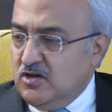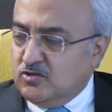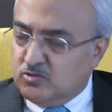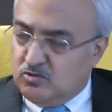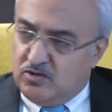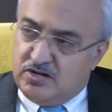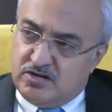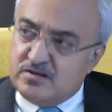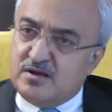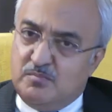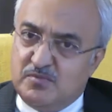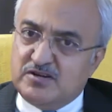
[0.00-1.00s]
so the
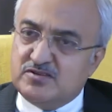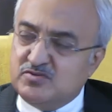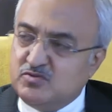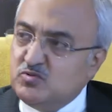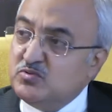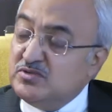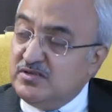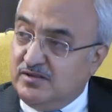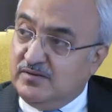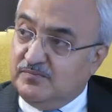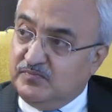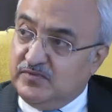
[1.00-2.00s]
indian government is using
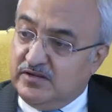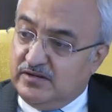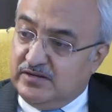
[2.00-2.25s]
um,